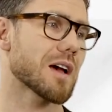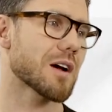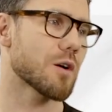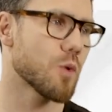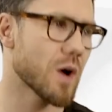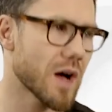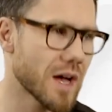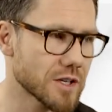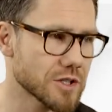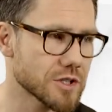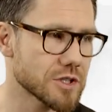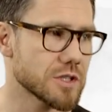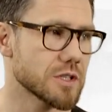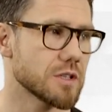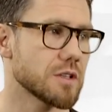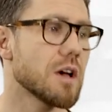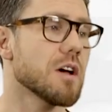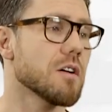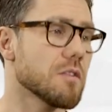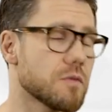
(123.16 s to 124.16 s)
a
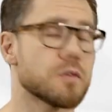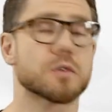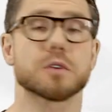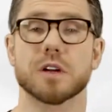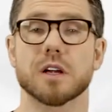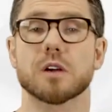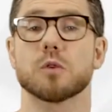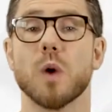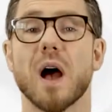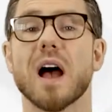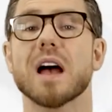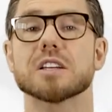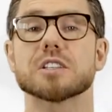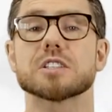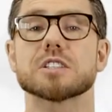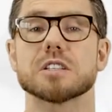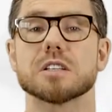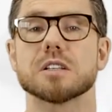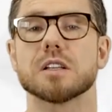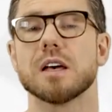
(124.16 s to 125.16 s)
question for a
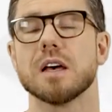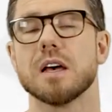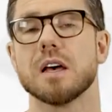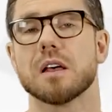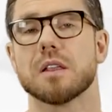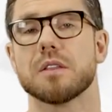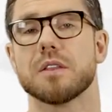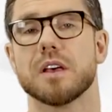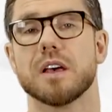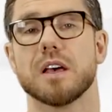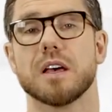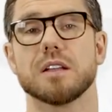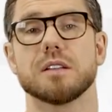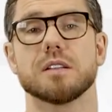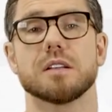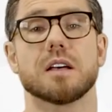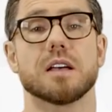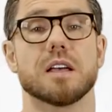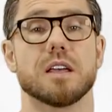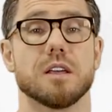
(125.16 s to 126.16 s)
question,
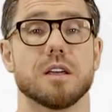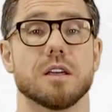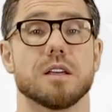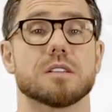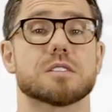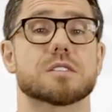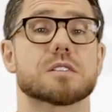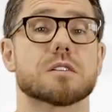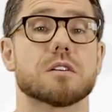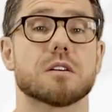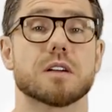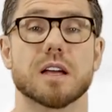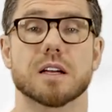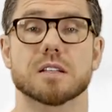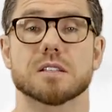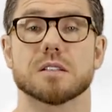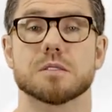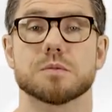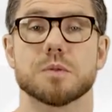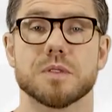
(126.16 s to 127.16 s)
then it's
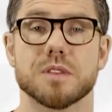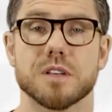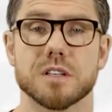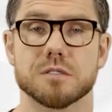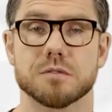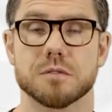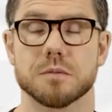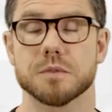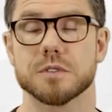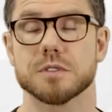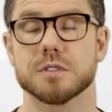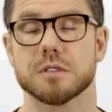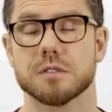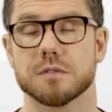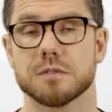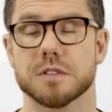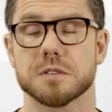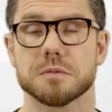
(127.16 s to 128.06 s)
connected with distribution of